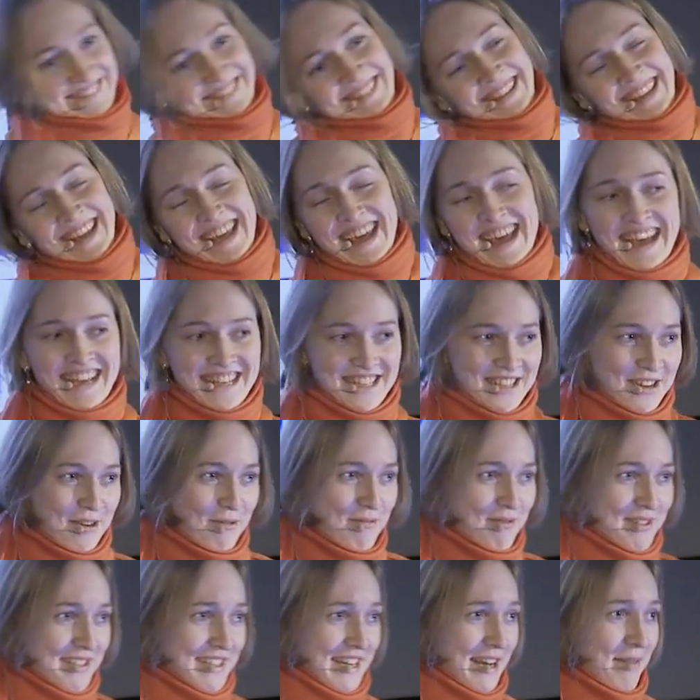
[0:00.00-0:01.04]
Yes,
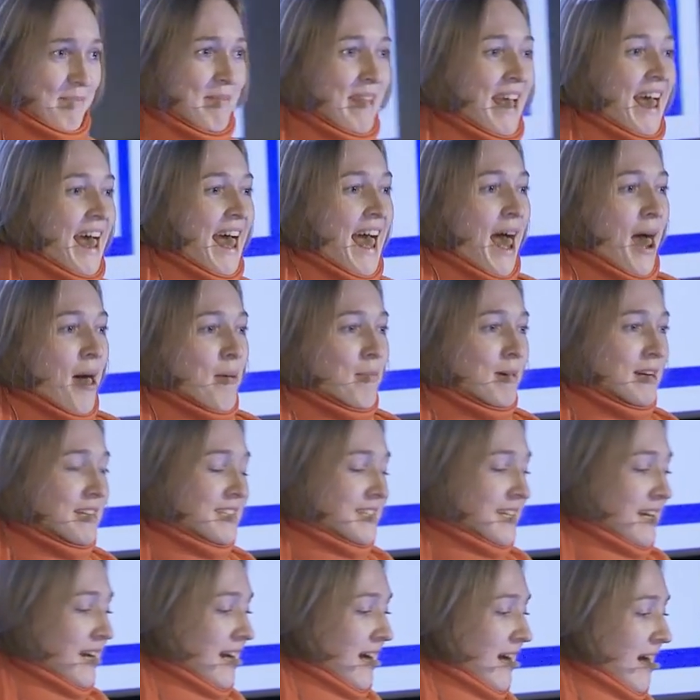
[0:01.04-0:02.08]
obviously. But
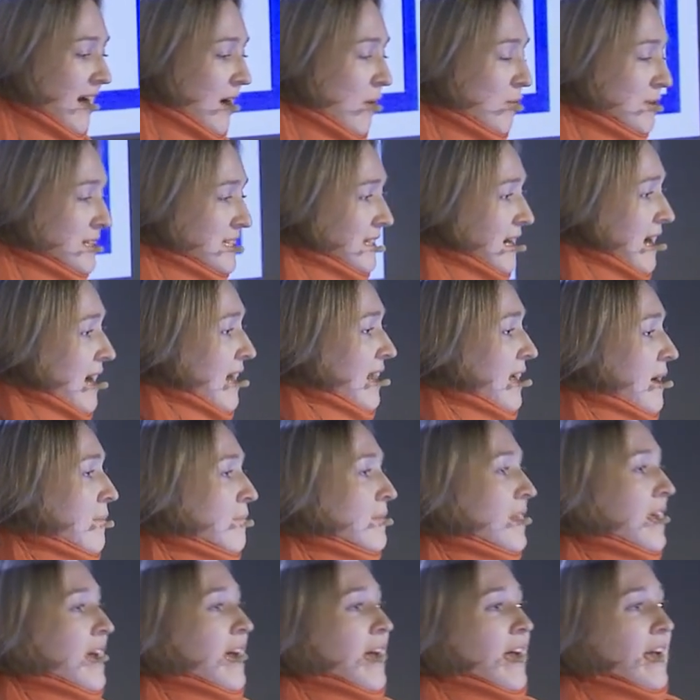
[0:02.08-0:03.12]
uh, with Scala,
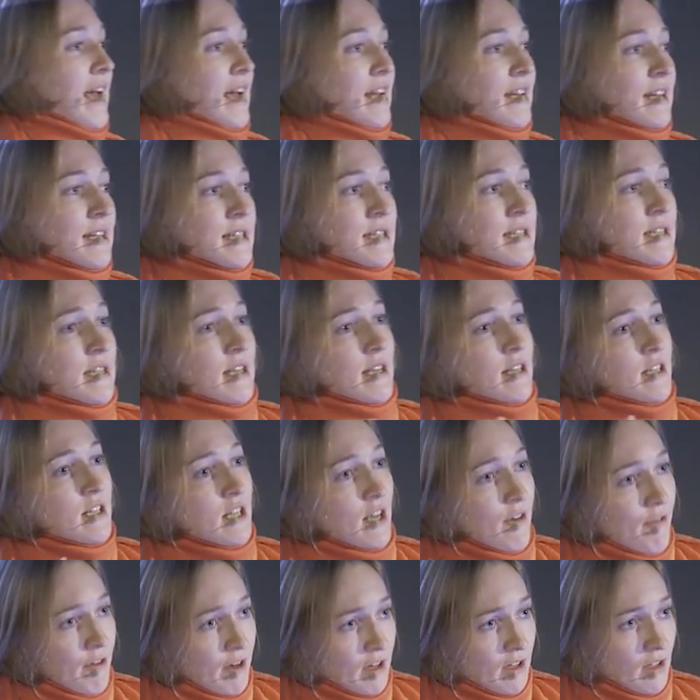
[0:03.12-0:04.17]
it is
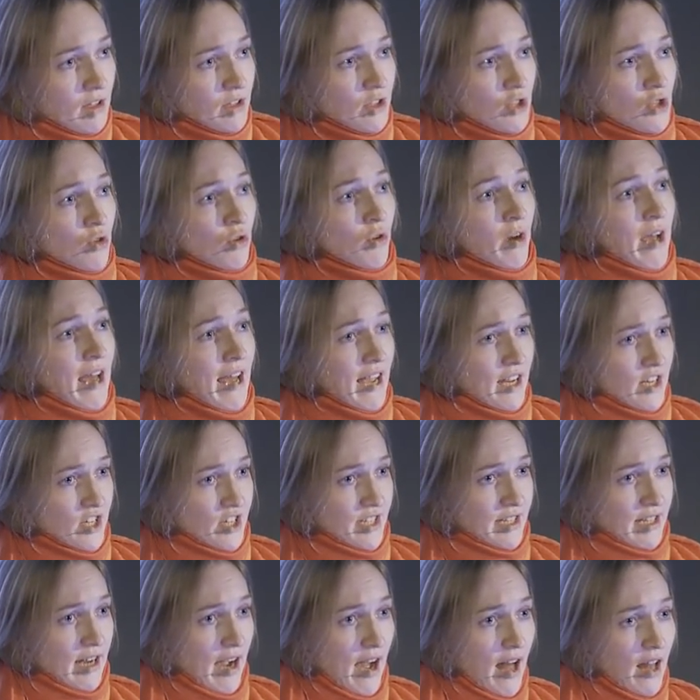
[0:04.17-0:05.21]
difficult to add
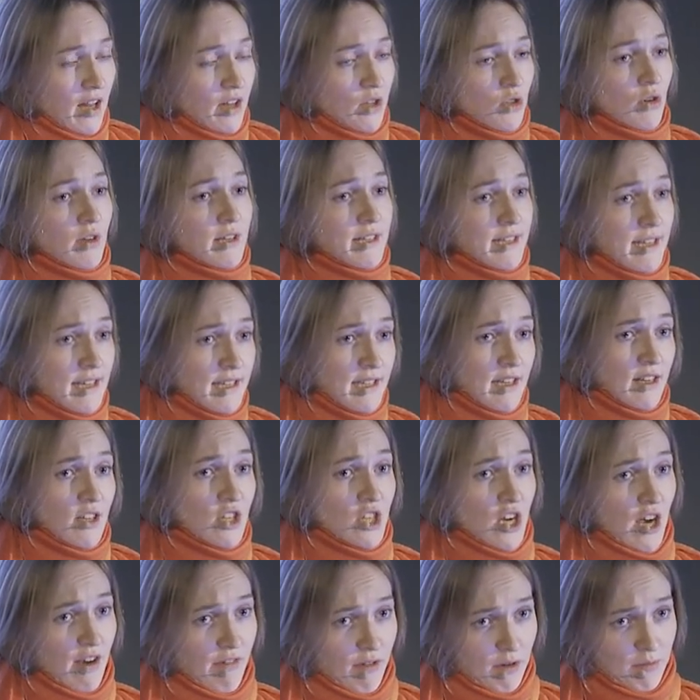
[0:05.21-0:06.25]
Scala to existing
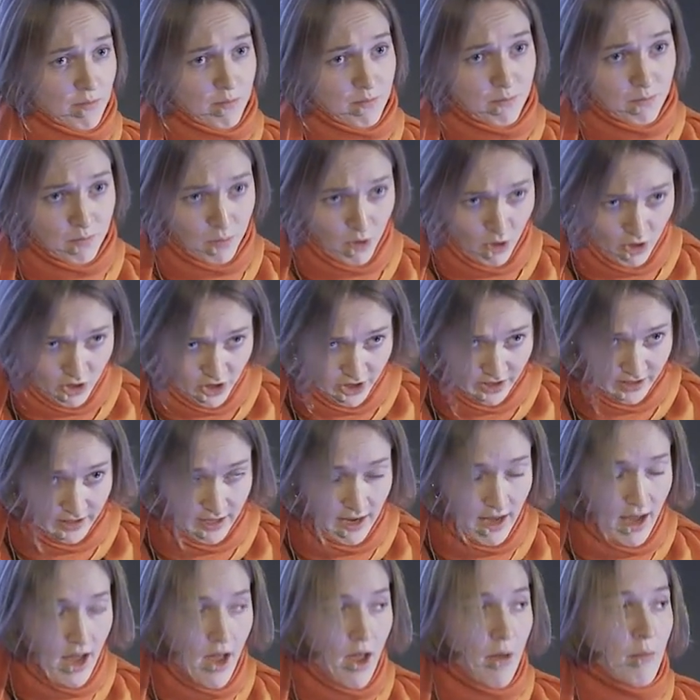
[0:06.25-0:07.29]
Java project
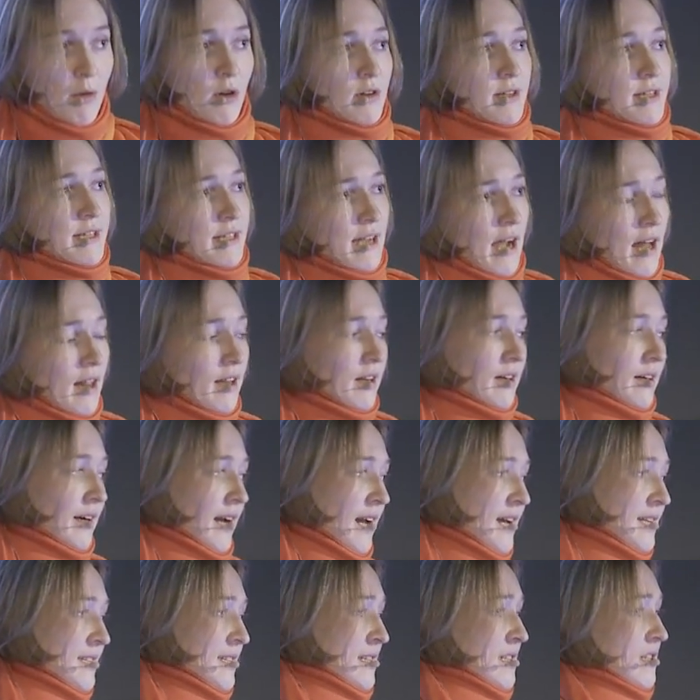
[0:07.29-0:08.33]
because Scala
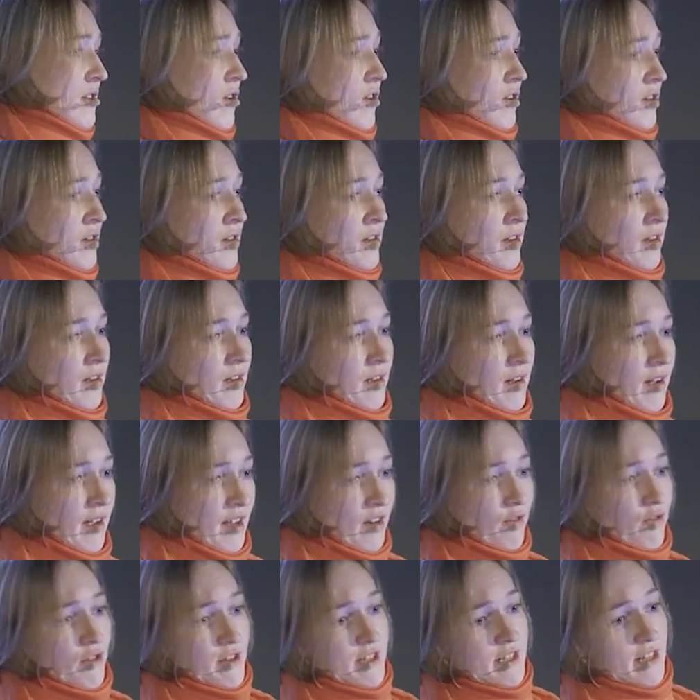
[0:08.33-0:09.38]
creates its own
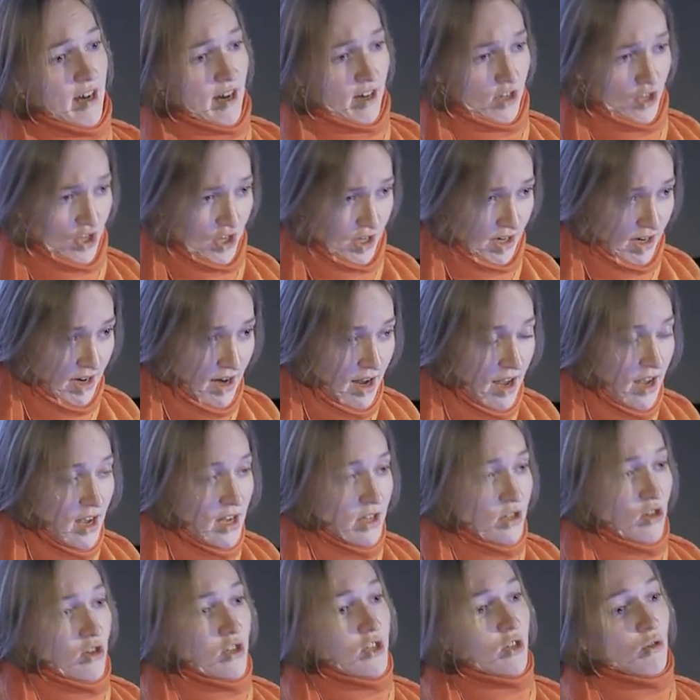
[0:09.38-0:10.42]
infrastructure.
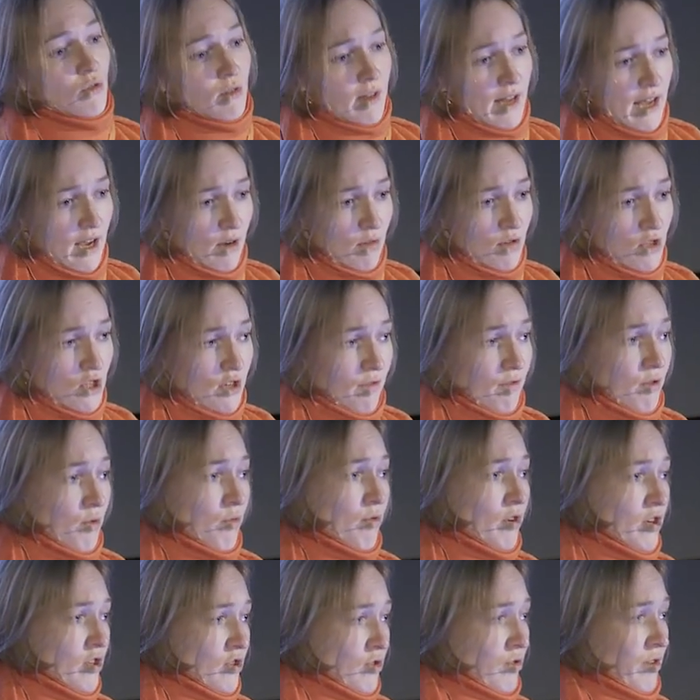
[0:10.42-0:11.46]
So it's a good language if you
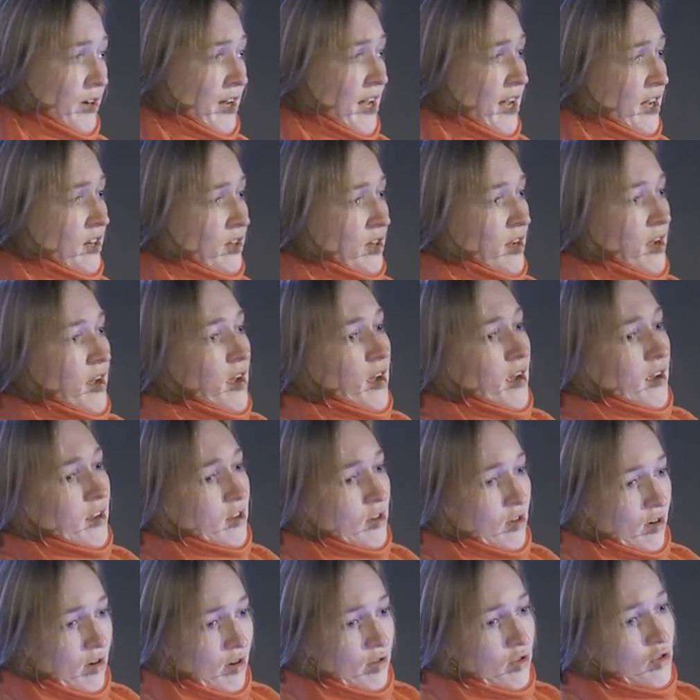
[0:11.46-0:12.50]
want to create
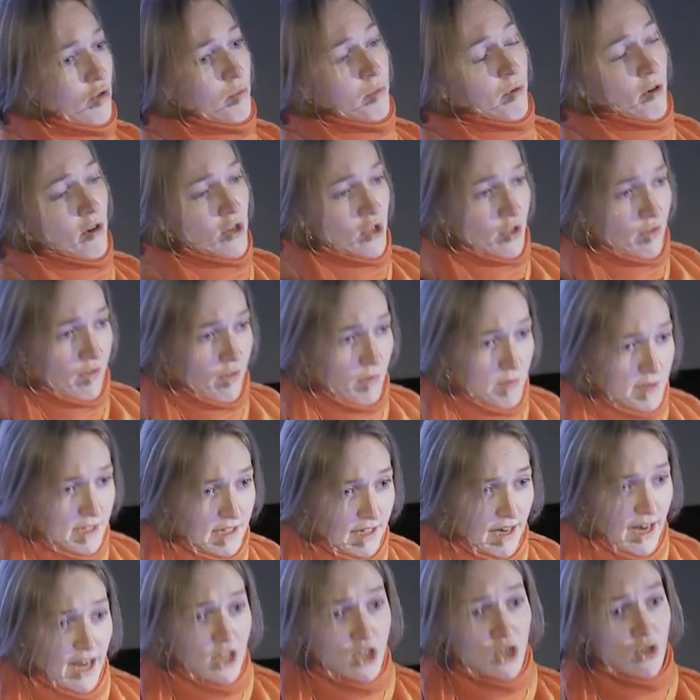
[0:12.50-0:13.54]
your new project from
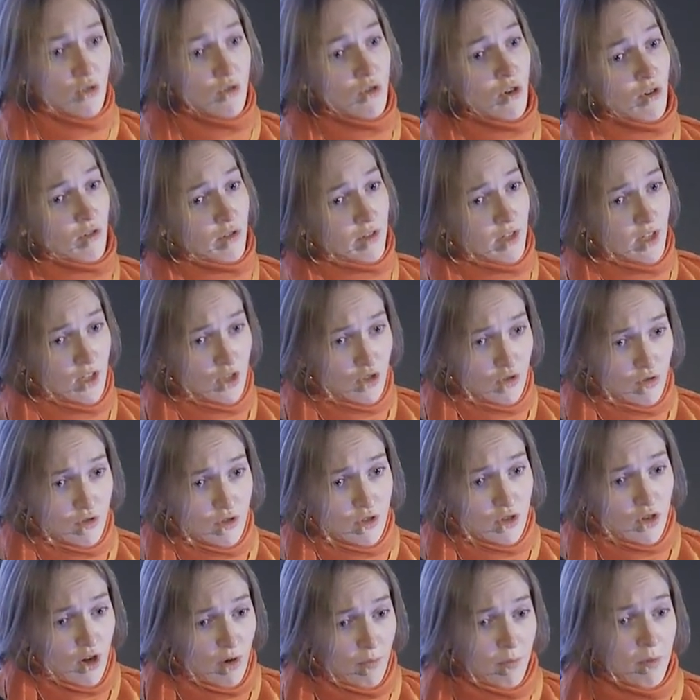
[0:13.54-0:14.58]
scratch. You don't need to
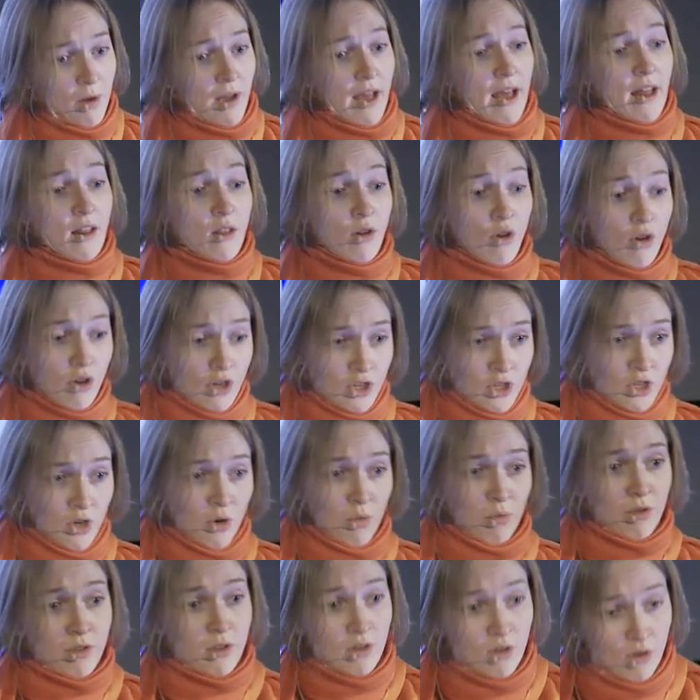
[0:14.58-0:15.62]
interrupt a lot
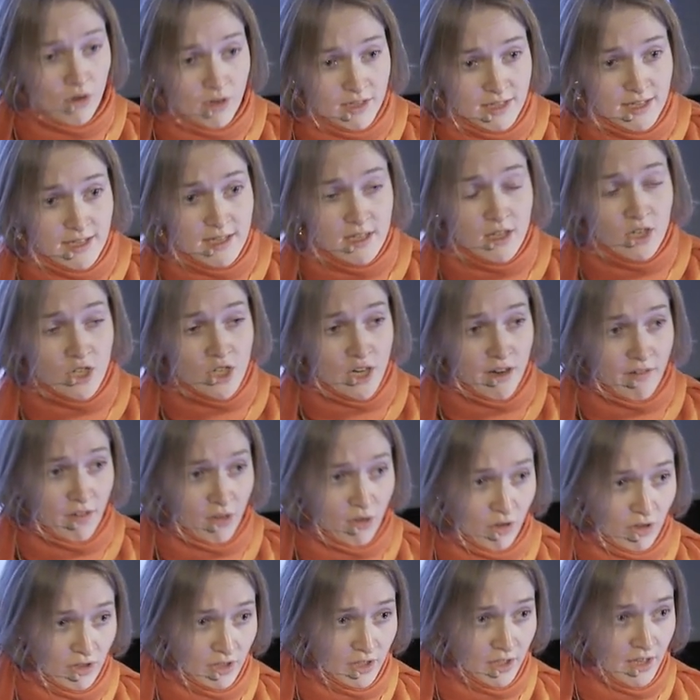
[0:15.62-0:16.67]
with your existing Java
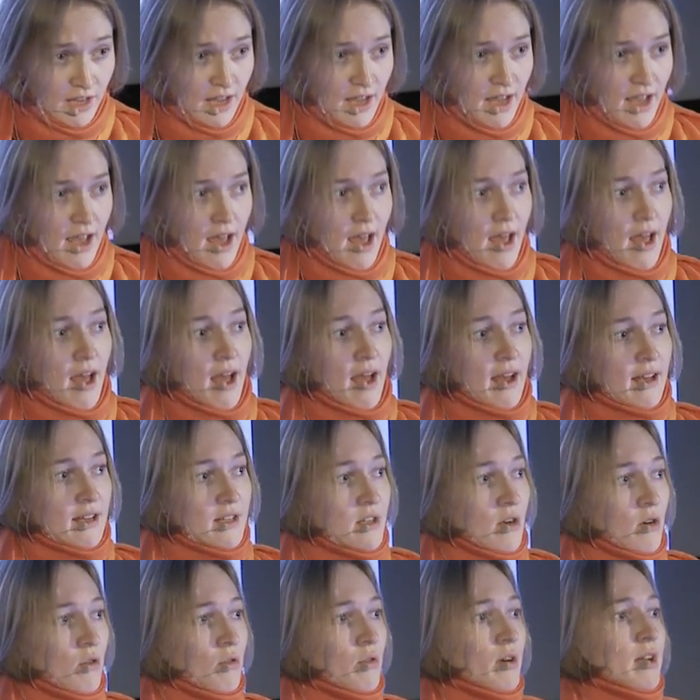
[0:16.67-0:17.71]
code.
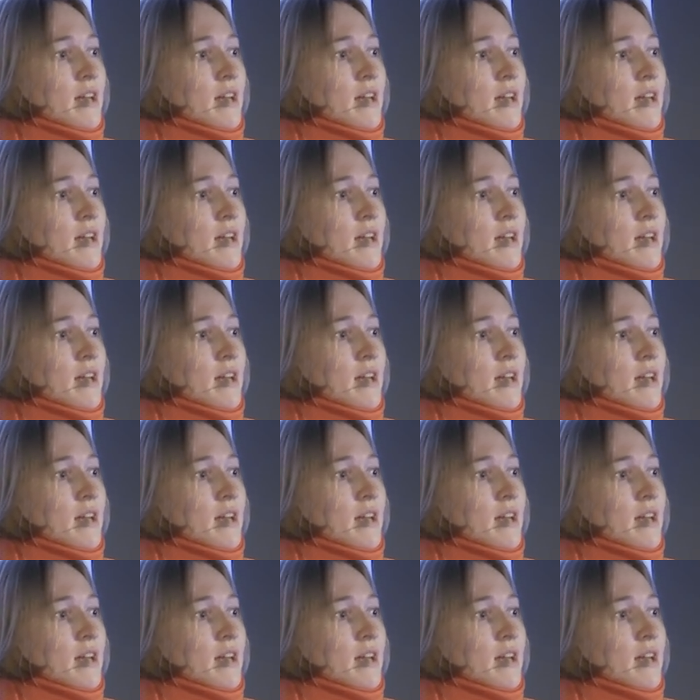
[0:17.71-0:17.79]
So